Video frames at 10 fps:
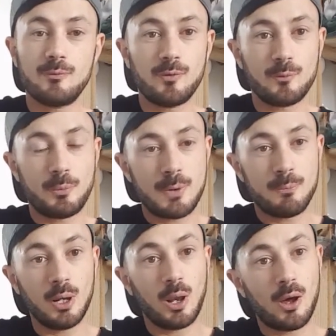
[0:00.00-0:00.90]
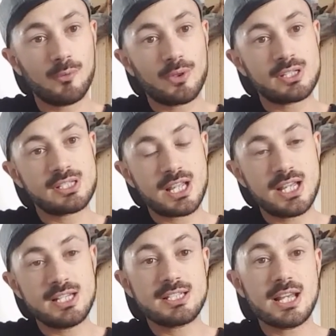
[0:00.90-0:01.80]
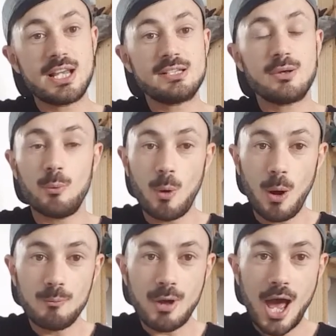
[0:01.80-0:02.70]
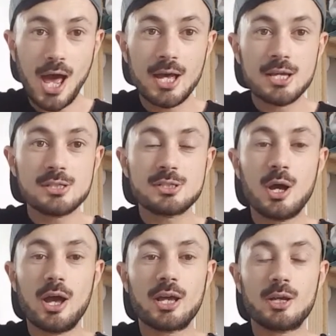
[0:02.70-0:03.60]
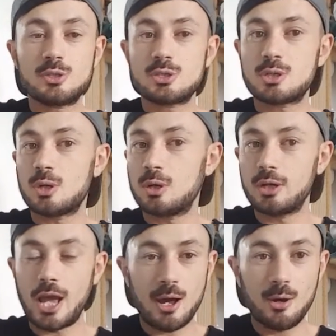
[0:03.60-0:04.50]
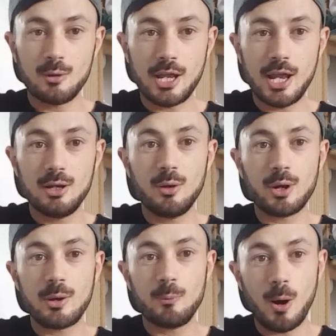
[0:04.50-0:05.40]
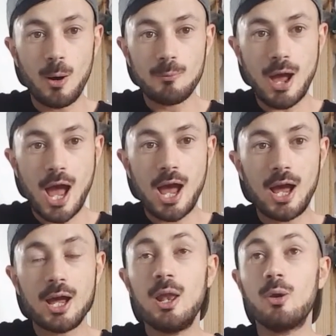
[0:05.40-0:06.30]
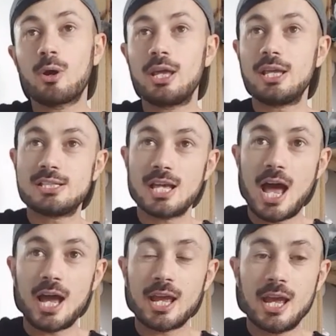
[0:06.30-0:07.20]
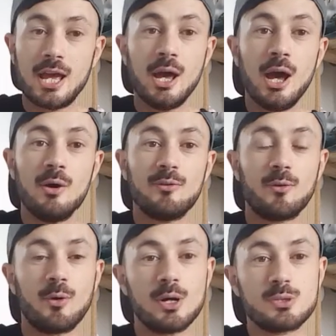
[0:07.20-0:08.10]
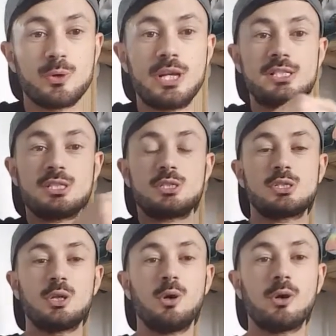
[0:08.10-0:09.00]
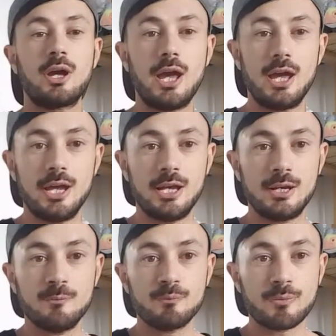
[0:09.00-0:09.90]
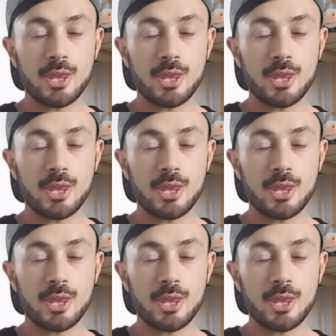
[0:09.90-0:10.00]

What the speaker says: for people over the seas, is Walmart. So if you just get hunting, look in Walmart, look in your Target. For us, we need to just look in